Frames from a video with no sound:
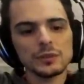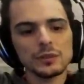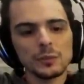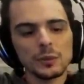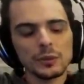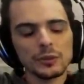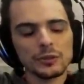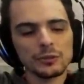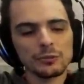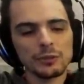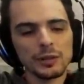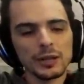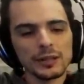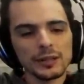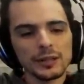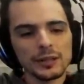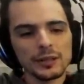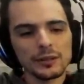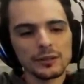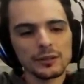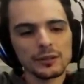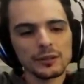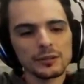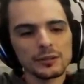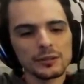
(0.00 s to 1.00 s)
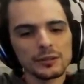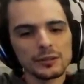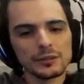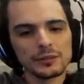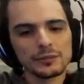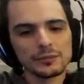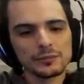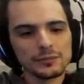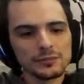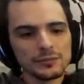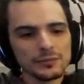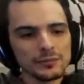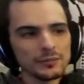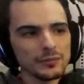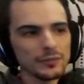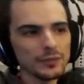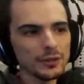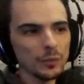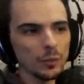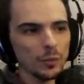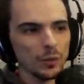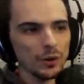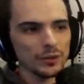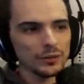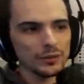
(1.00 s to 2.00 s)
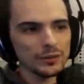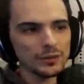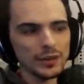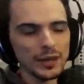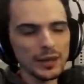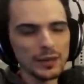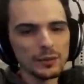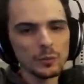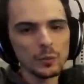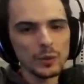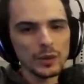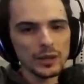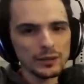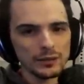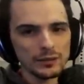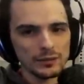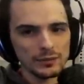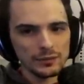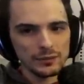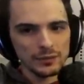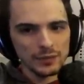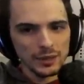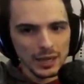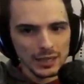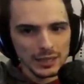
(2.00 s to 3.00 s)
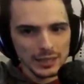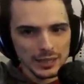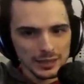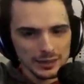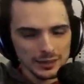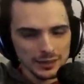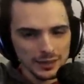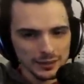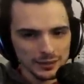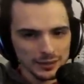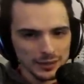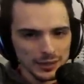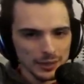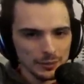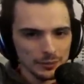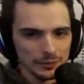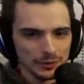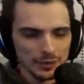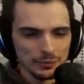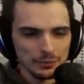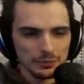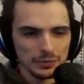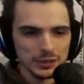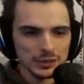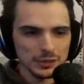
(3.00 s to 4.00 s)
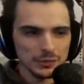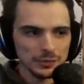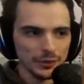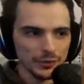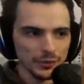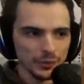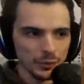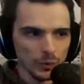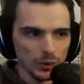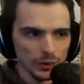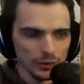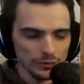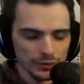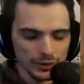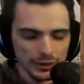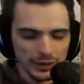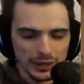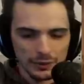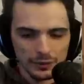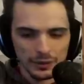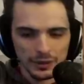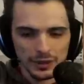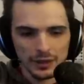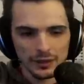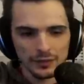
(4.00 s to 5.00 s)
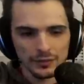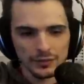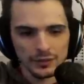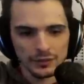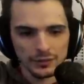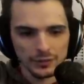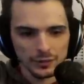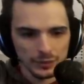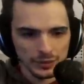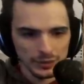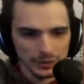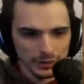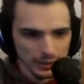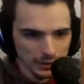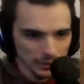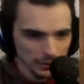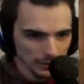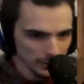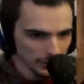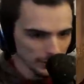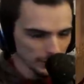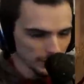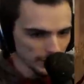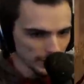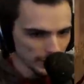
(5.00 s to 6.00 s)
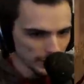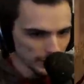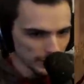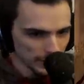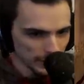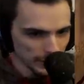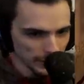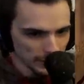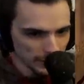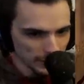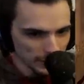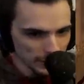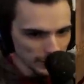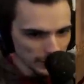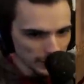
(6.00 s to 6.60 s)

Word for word: What's a Reddit killer? the ones that win nine out of ten games and then bitch about the one for an hour and a half because someone dead-harded their hit at the end.